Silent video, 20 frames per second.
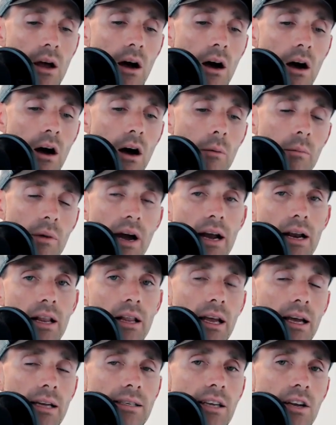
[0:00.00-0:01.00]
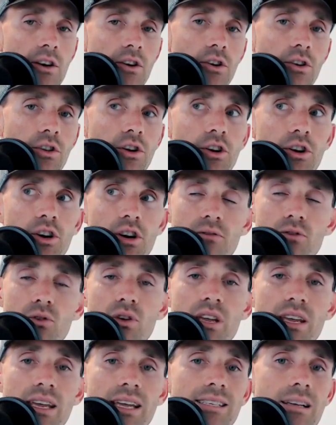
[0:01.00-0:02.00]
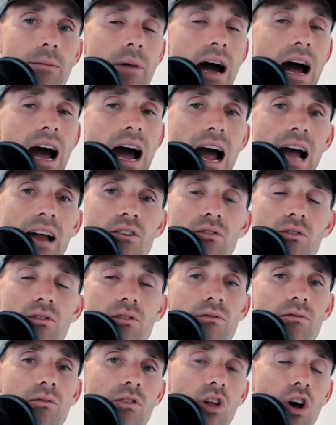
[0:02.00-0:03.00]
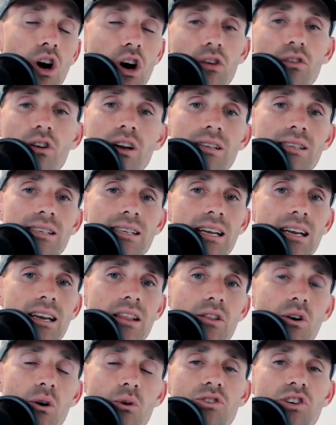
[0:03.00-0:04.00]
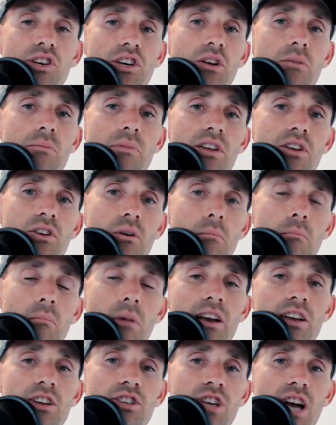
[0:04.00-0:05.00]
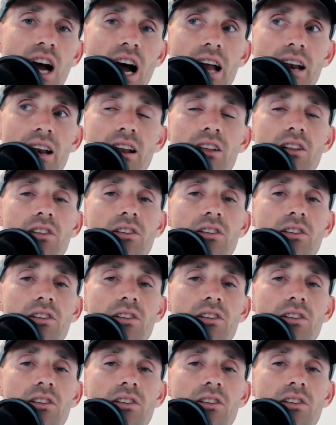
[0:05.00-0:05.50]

kind of like I said earlier, if you can get some hot long runs in, those are going to be your money shot